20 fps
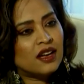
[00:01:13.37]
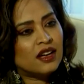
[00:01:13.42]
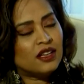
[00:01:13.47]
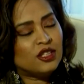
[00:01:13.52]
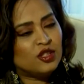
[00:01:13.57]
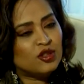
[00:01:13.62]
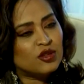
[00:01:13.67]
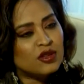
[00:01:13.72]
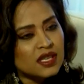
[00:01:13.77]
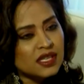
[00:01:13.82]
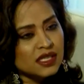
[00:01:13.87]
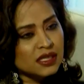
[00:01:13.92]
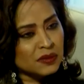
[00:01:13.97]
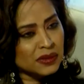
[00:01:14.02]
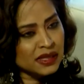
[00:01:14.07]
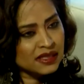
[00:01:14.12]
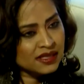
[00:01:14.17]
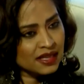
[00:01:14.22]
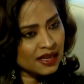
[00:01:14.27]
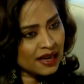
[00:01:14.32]
Judaism
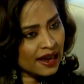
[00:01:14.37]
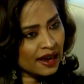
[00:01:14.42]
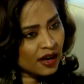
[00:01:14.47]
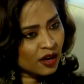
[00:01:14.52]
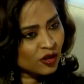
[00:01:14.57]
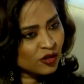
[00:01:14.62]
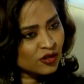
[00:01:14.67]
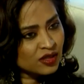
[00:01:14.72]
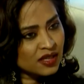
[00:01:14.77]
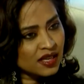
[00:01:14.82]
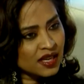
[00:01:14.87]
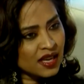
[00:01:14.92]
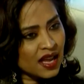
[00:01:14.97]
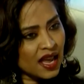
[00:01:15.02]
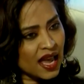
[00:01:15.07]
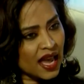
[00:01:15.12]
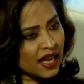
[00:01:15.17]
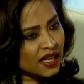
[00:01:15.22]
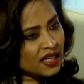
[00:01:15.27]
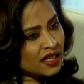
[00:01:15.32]
is allowed,
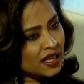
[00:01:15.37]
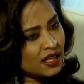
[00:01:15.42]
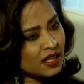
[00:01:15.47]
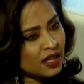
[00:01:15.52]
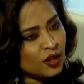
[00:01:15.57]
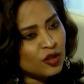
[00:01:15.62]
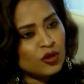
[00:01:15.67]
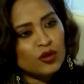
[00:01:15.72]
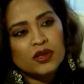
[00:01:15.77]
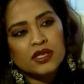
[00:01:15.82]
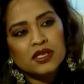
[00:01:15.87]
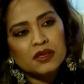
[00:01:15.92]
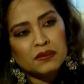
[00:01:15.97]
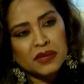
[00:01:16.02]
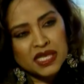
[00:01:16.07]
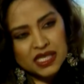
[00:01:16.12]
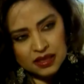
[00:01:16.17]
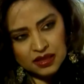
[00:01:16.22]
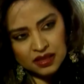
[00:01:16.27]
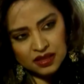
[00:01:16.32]
and yet Hinduism
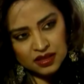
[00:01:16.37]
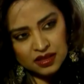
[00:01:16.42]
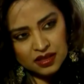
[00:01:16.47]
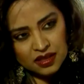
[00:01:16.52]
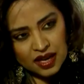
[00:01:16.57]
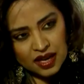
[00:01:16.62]
isn't,